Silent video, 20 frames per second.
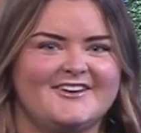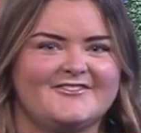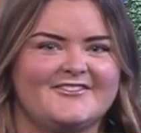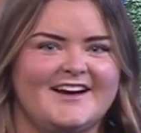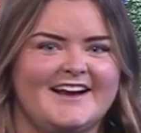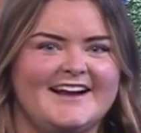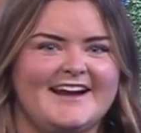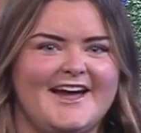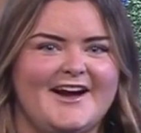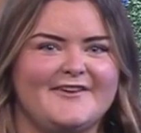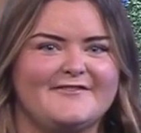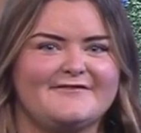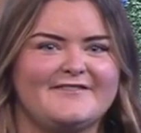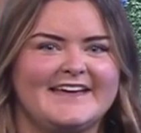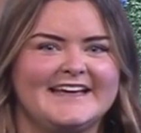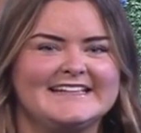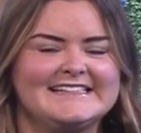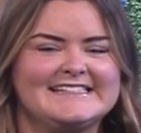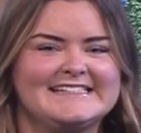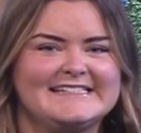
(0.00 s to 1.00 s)
Right now,
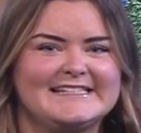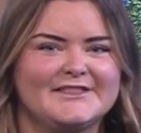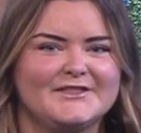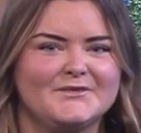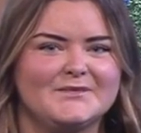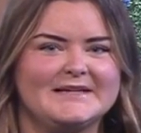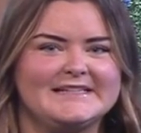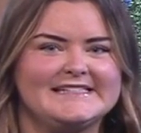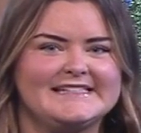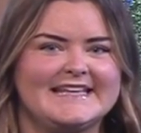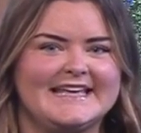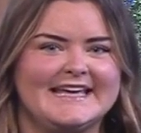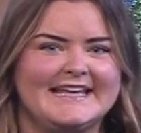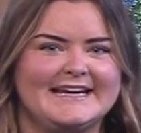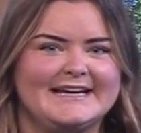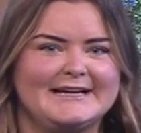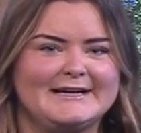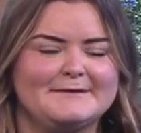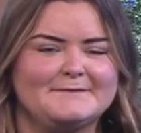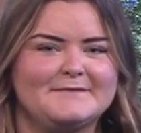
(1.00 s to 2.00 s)
Vance is in
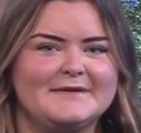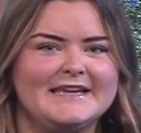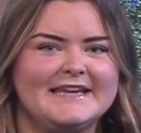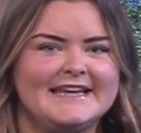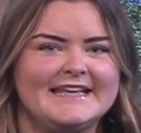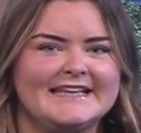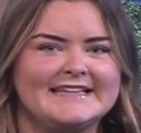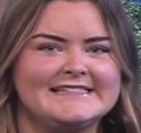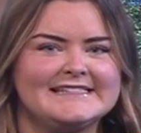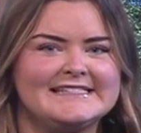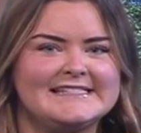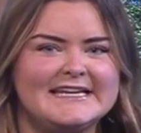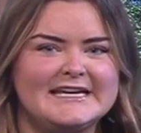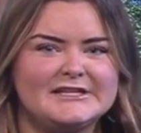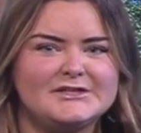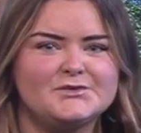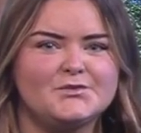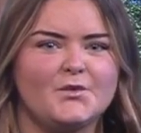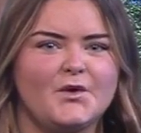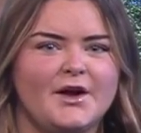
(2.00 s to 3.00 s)
Louisiana competing in
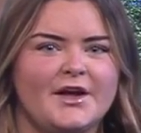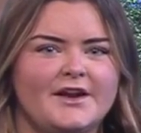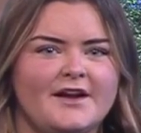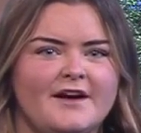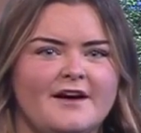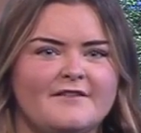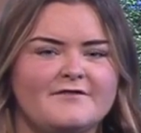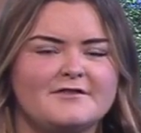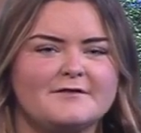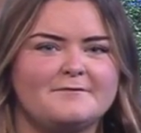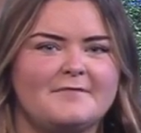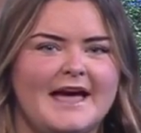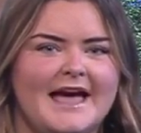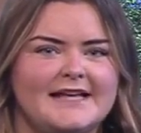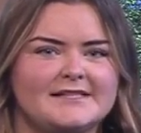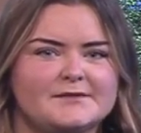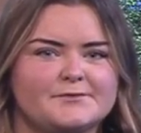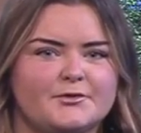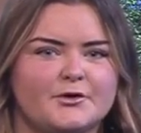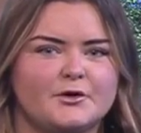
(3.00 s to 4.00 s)
stage one of the
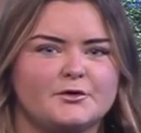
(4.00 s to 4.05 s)
Bass